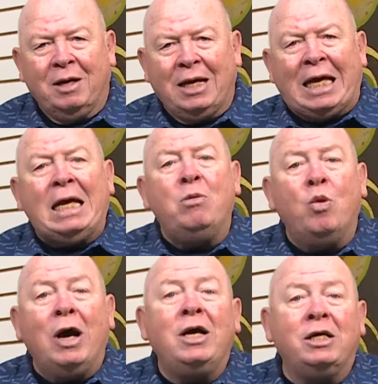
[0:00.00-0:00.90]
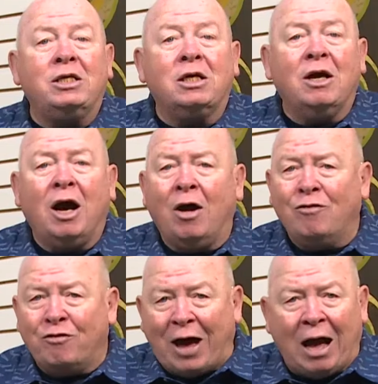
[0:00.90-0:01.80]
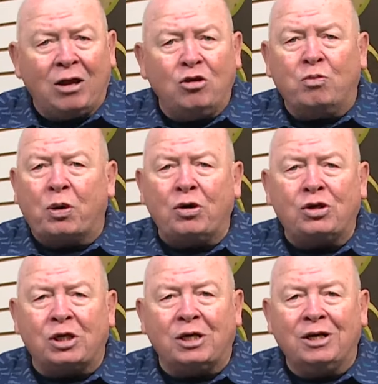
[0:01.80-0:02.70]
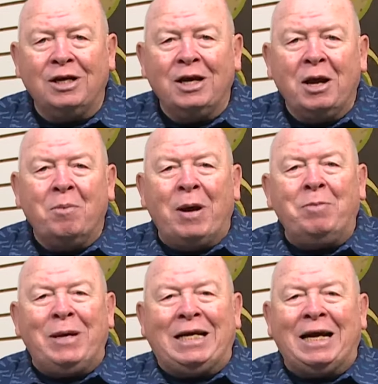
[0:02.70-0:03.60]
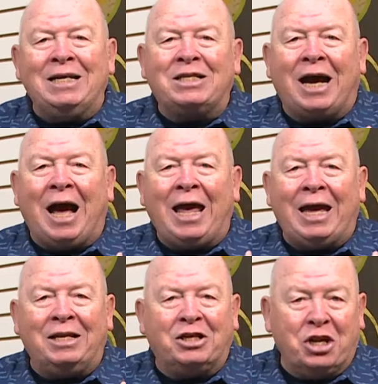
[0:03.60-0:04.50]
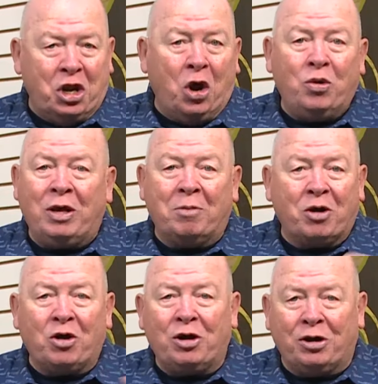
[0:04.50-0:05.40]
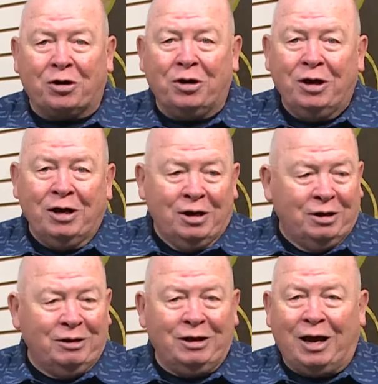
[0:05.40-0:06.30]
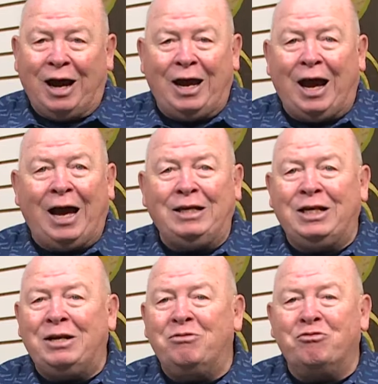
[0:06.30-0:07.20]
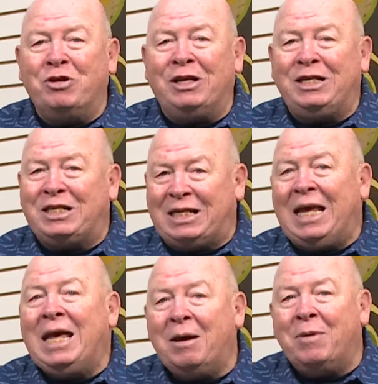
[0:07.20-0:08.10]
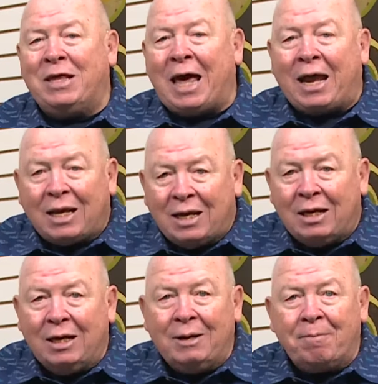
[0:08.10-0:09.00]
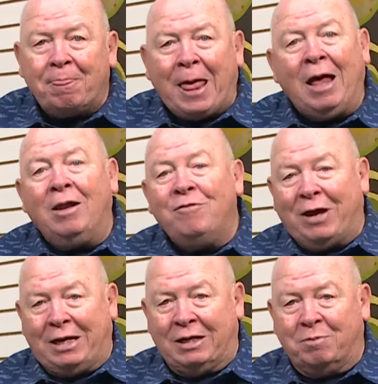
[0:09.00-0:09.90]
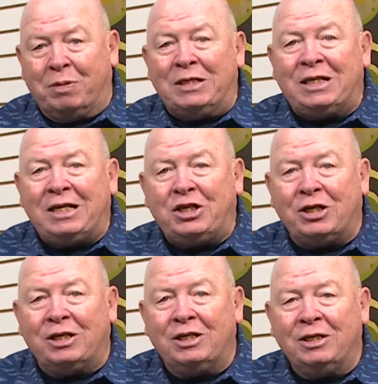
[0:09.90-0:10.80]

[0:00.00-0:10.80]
He was a valued person, but because I had known him earlier, I, I didn't really see him in that elevated position.